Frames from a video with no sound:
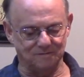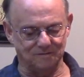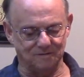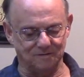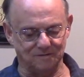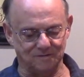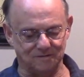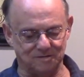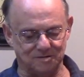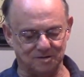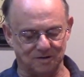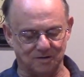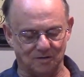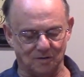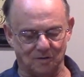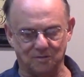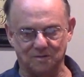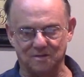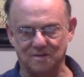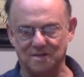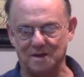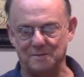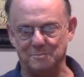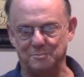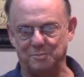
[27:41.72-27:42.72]
to go to
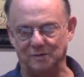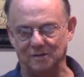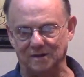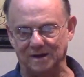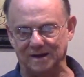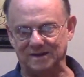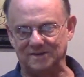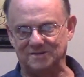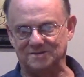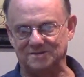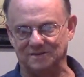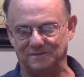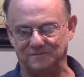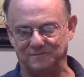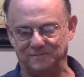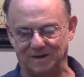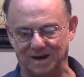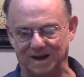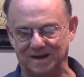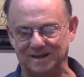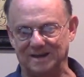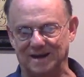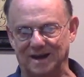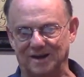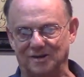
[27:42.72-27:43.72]
that place and
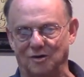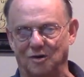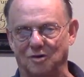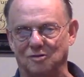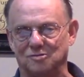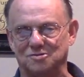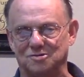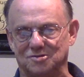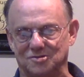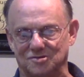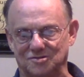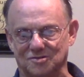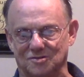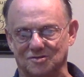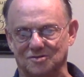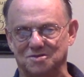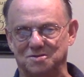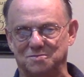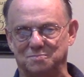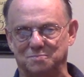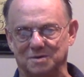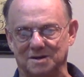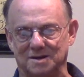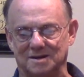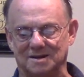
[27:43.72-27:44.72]
find that altar, so to
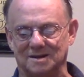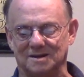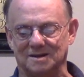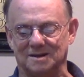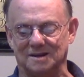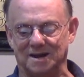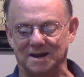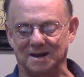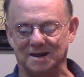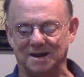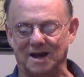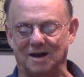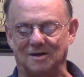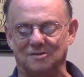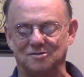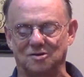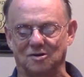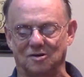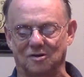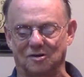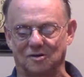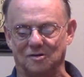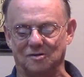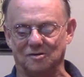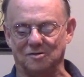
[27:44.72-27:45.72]
speak, and lay down
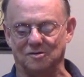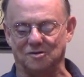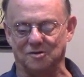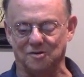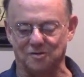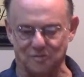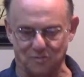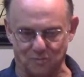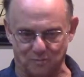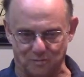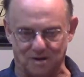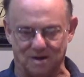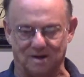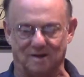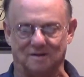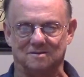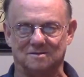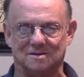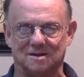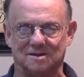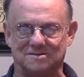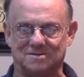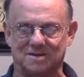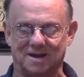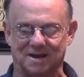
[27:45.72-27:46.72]
your, your will
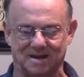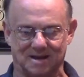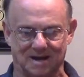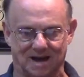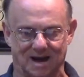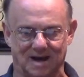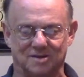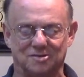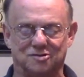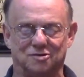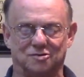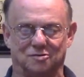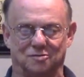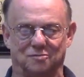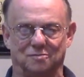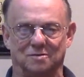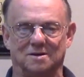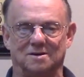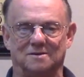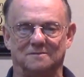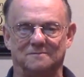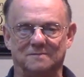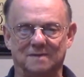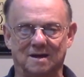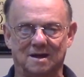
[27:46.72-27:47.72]
and say, God, your
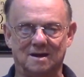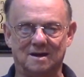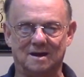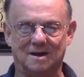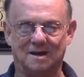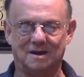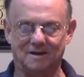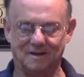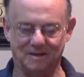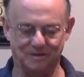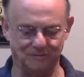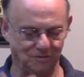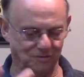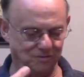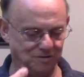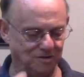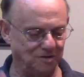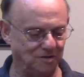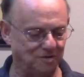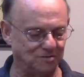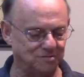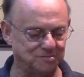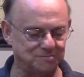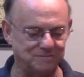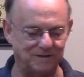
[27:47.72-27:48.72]
will. And we'll
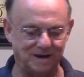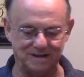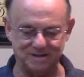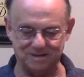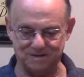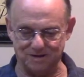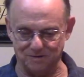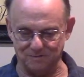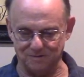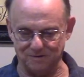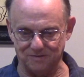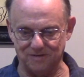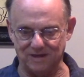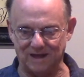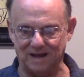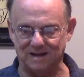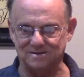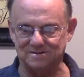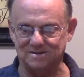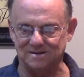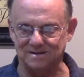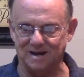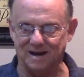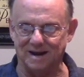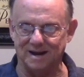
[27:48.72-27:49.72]
close right there with that
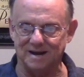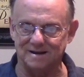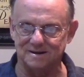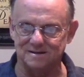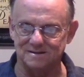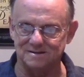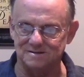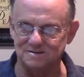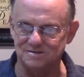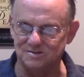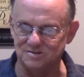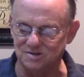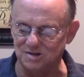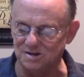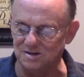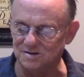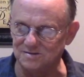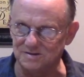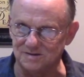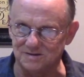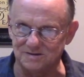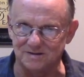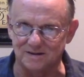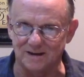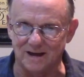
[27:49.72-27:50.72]
tonight in
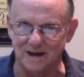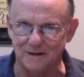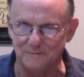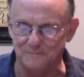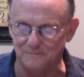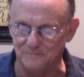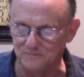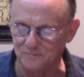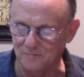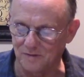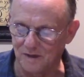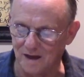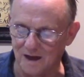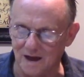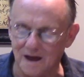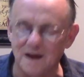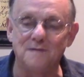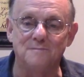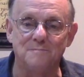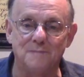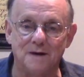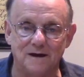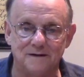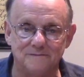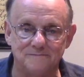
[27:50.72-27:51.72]
Jesus' name.
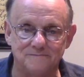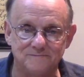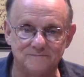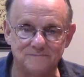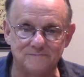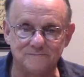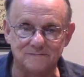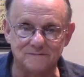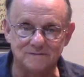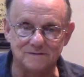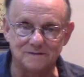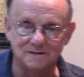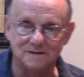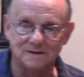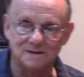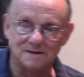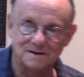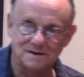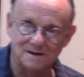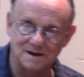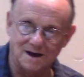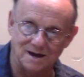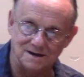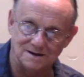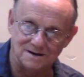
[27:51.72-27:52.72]
Amen.
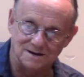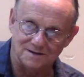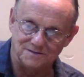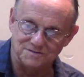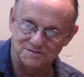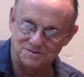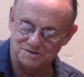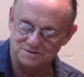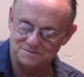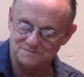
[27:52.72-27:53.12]
God loves you.